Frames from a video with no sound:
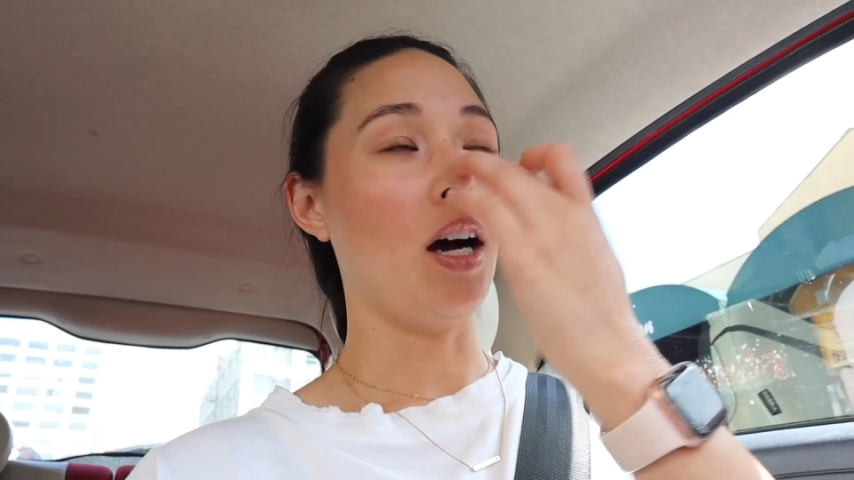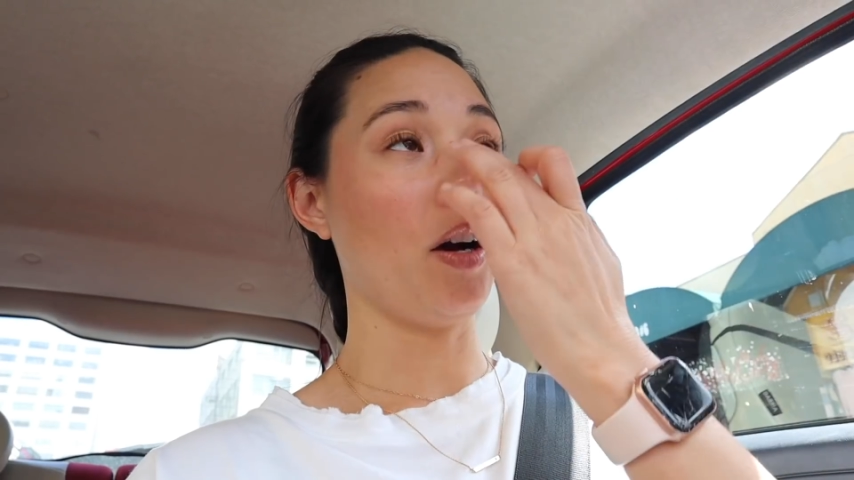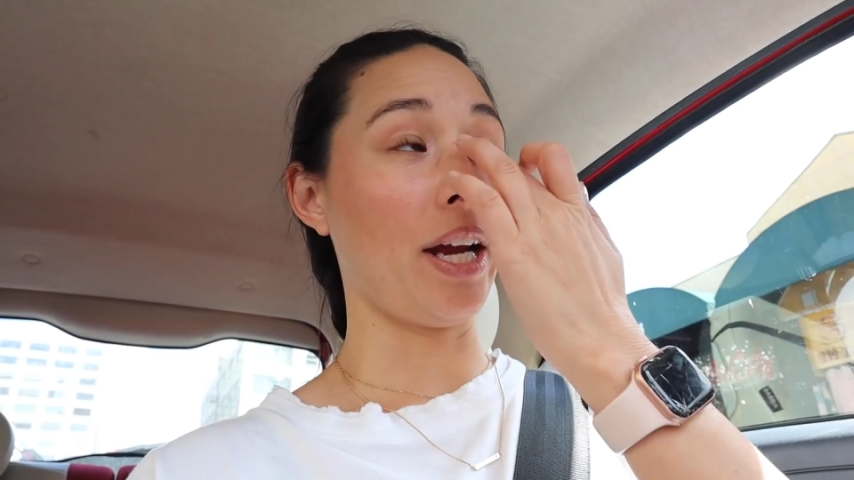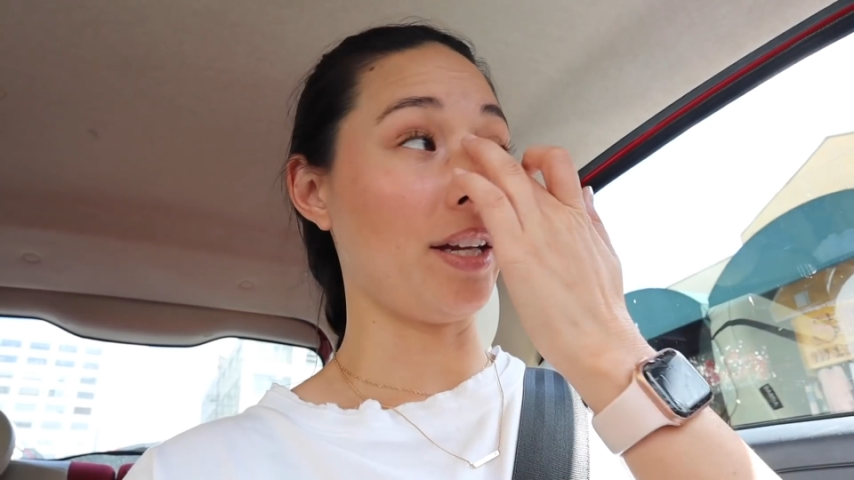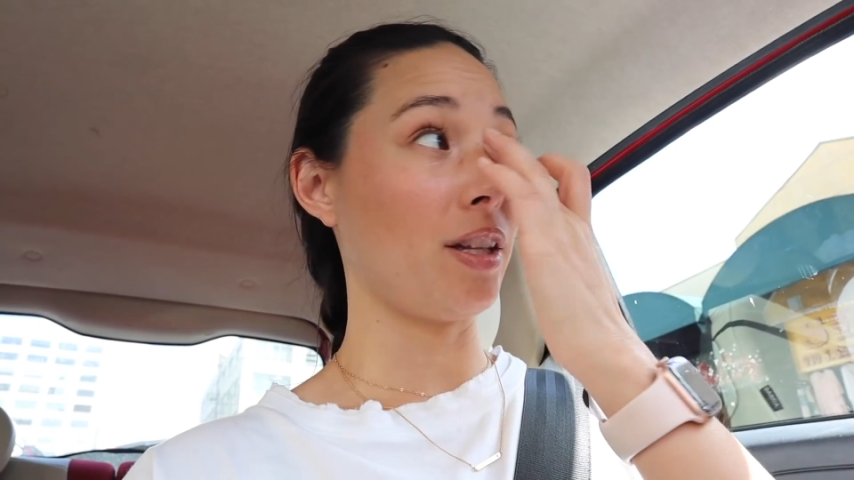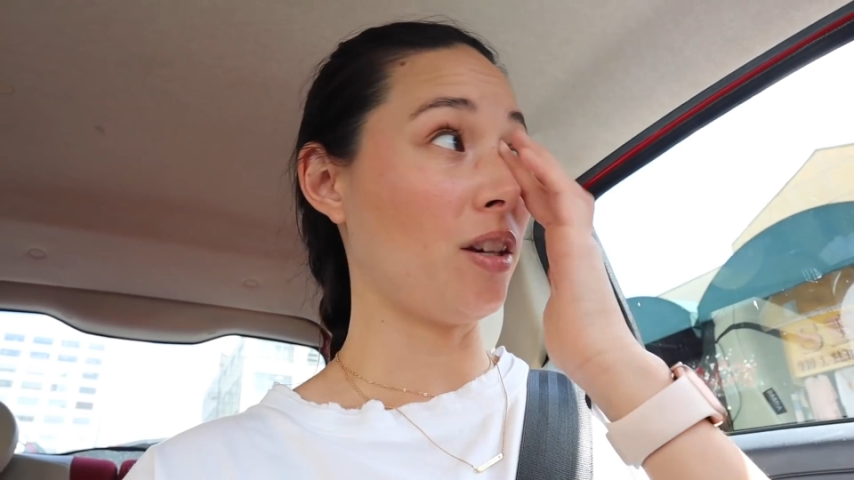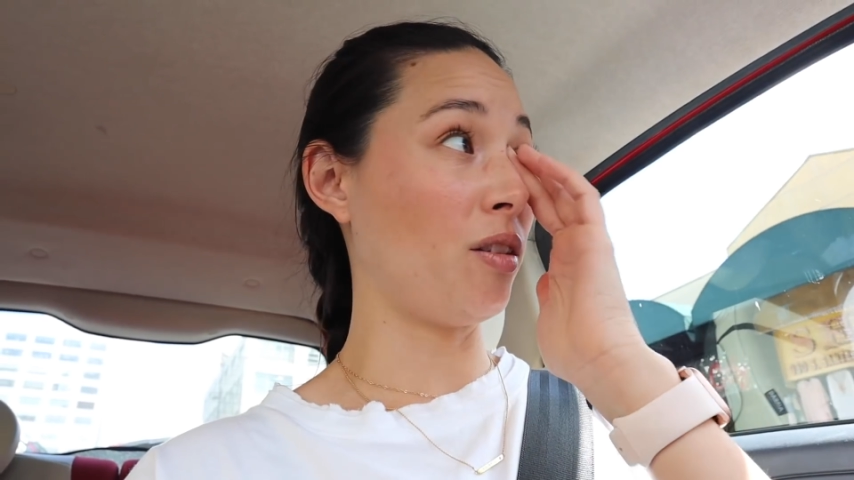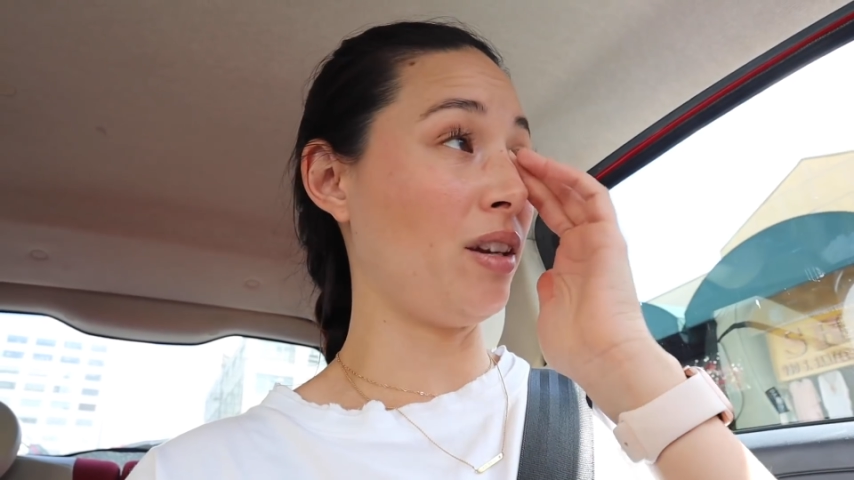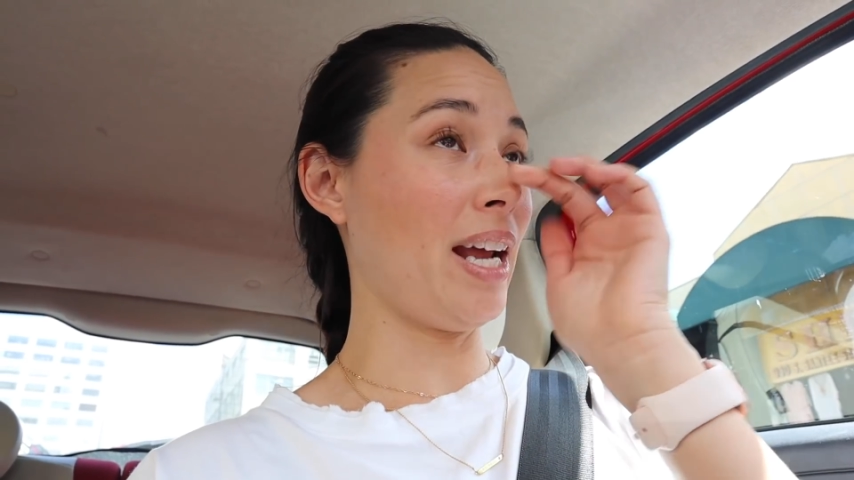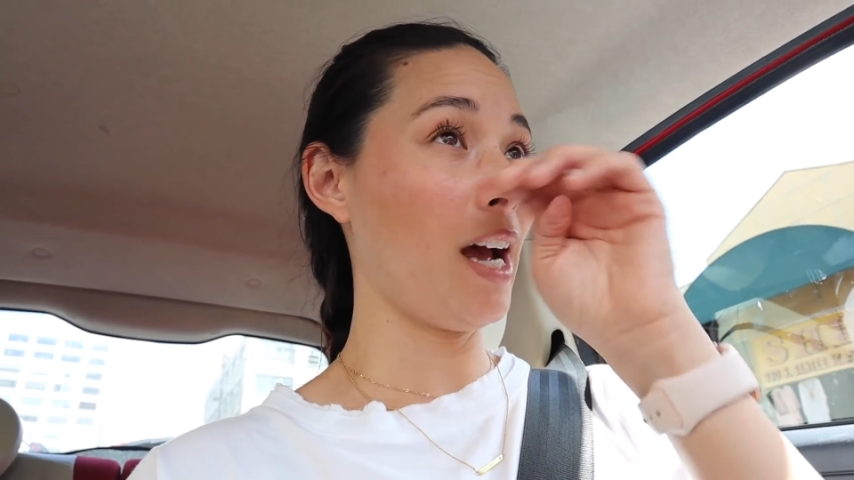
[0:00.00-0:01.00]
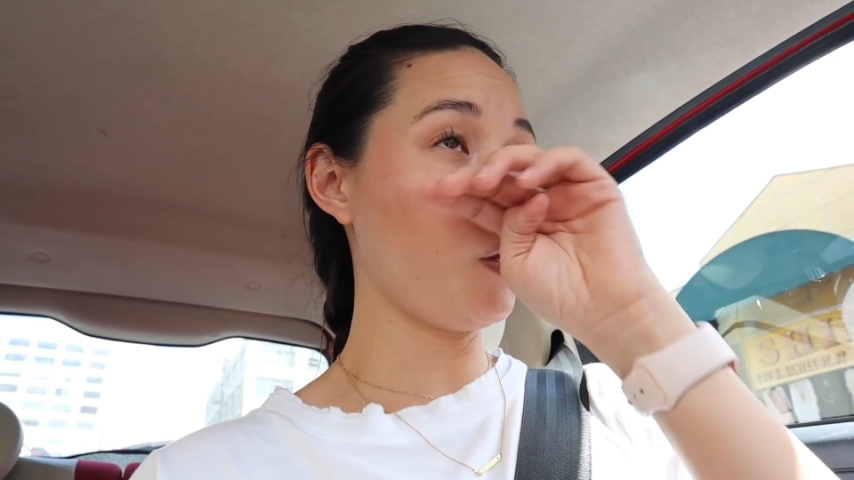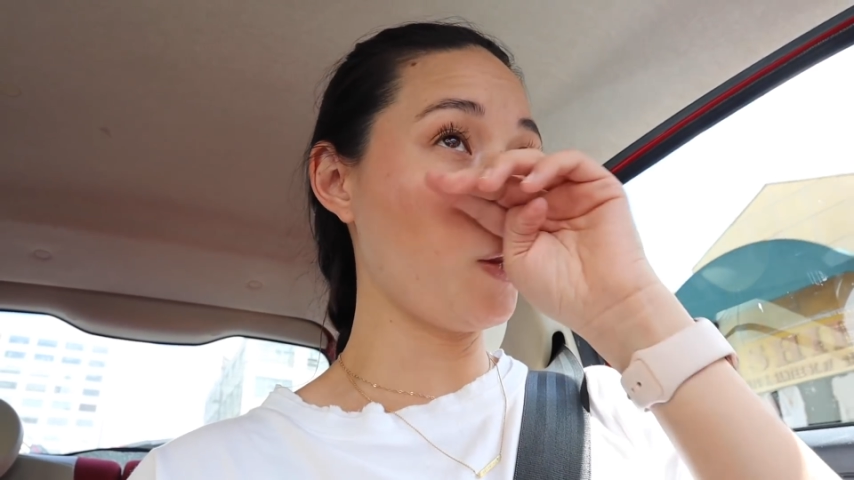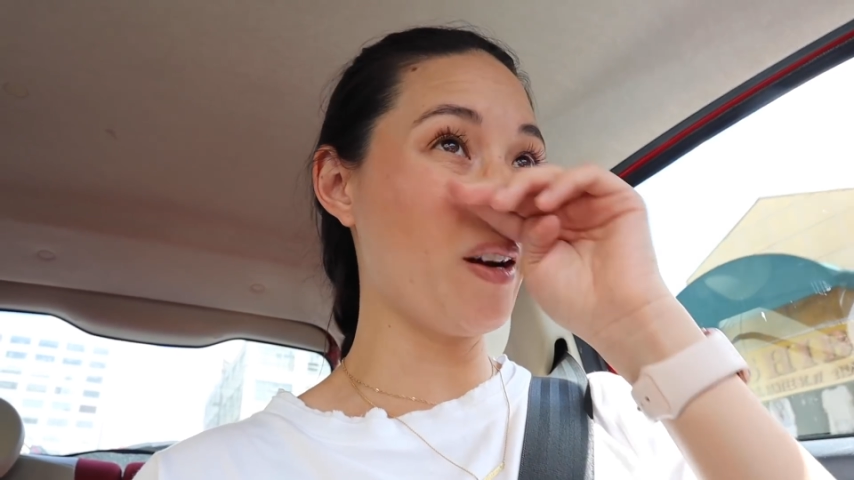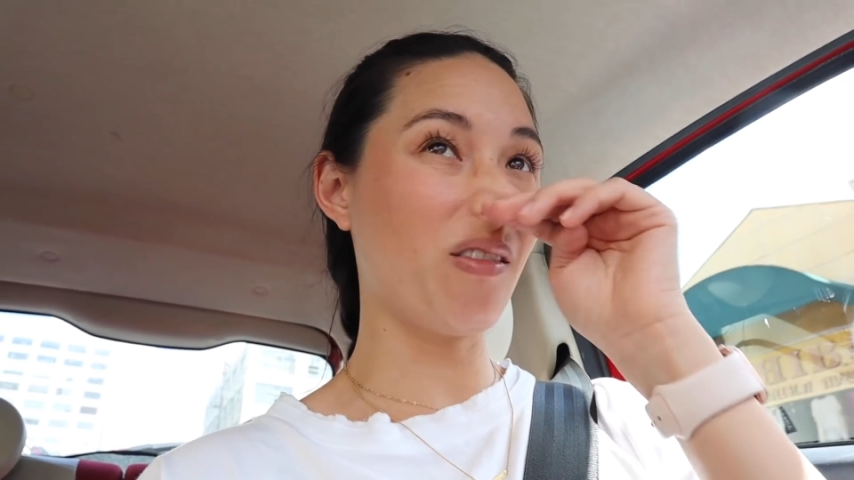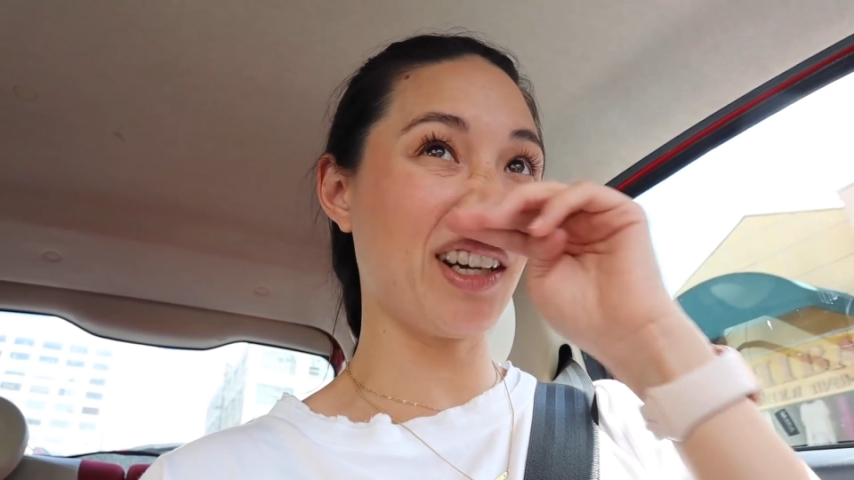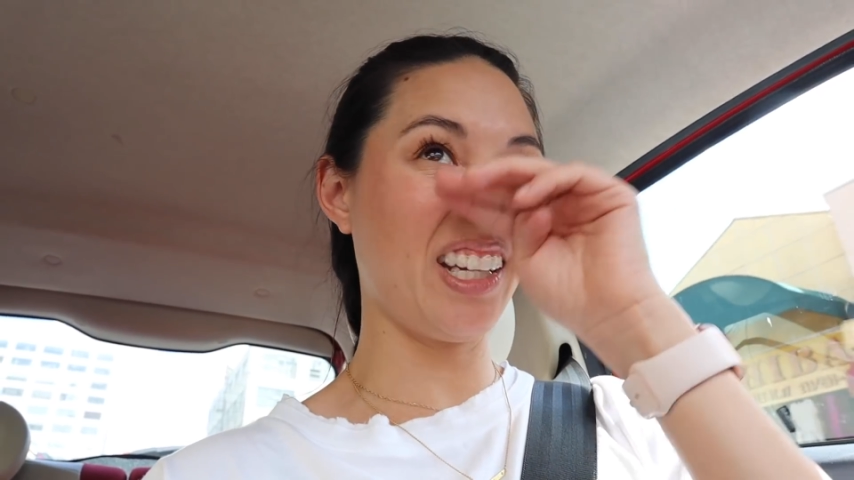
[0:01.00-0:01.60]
Okay, so now that we're